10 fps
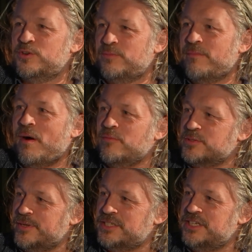school, my mum
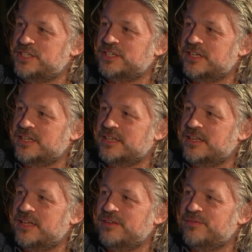was my teacher.
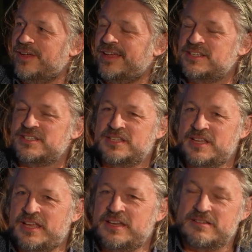
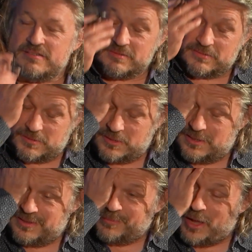In
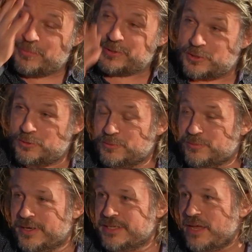upper school,
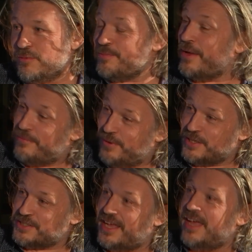my dad was my
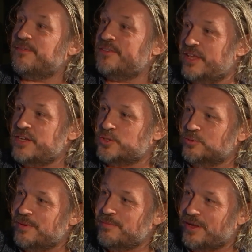headmaster and then
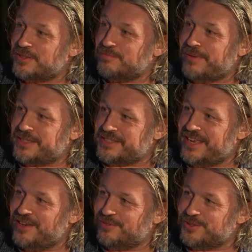taught me maths
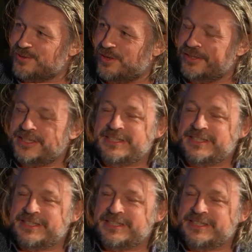A level as well.